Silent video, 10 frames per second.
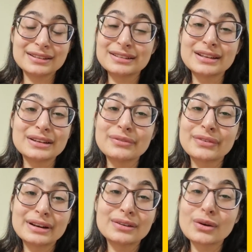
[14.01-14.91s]
the
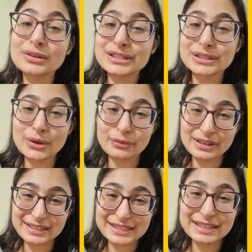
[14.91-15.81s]
different causes of
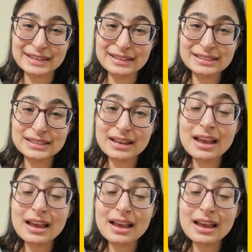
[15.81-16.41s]
disease.